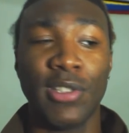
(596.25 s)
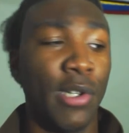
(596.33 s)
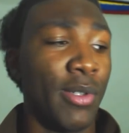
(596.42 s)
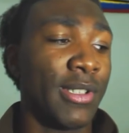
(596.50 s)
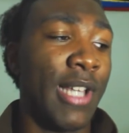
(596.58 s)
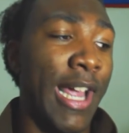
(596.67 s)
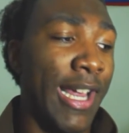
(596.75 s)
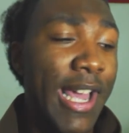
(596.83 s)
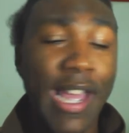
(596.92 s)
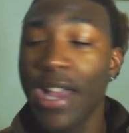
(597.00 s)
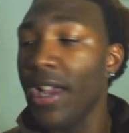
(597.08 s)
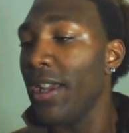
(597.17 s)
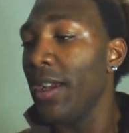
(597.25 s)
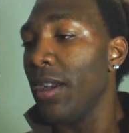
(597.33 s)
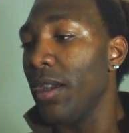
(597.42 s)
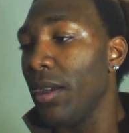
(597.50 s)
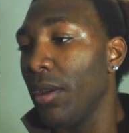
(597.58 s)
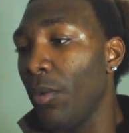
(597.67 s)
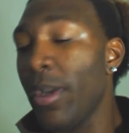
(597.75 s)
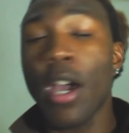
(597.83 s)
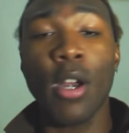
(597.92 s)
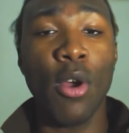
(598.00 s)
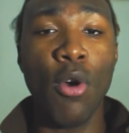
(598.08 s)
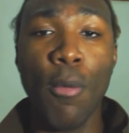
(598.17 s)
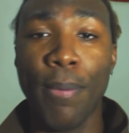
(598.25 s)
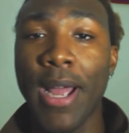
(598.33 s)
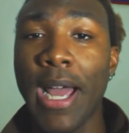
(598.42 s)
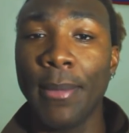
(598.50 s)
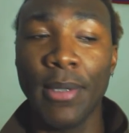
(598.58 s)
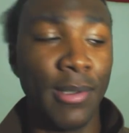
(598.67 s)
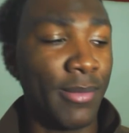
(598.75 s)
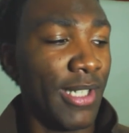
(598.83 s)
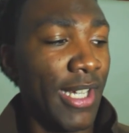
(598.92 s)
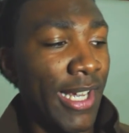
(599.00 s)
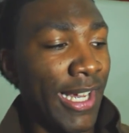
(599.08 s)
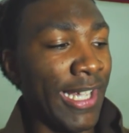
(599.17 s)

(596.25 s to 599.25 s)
So it's like, we got our own problems,